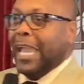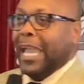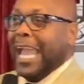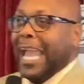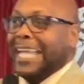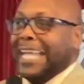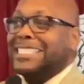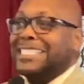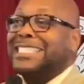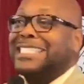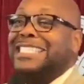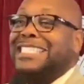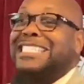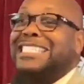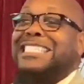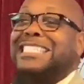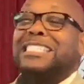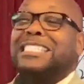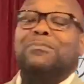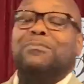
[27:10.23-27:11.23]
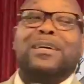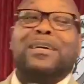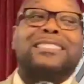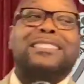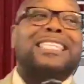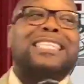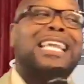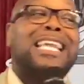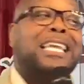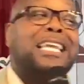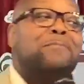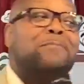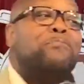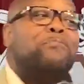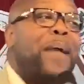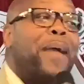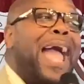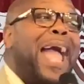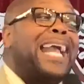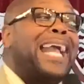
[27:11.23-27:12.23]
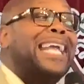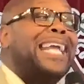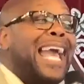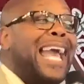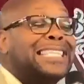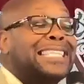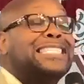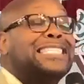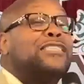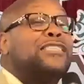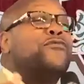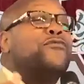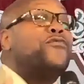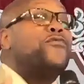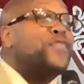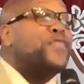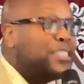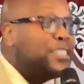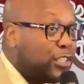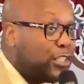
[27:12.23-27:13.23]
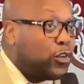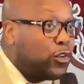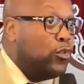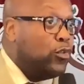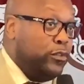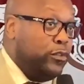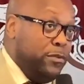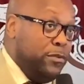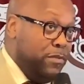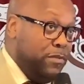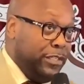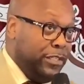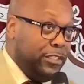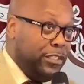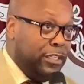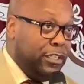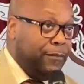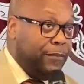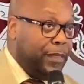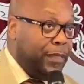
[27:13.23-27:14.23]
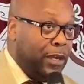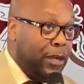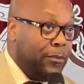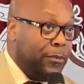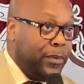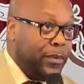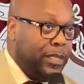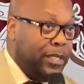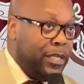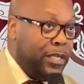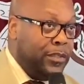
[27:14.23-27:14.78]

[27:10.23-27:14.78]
has just as much impact as the physical dimension of therapy.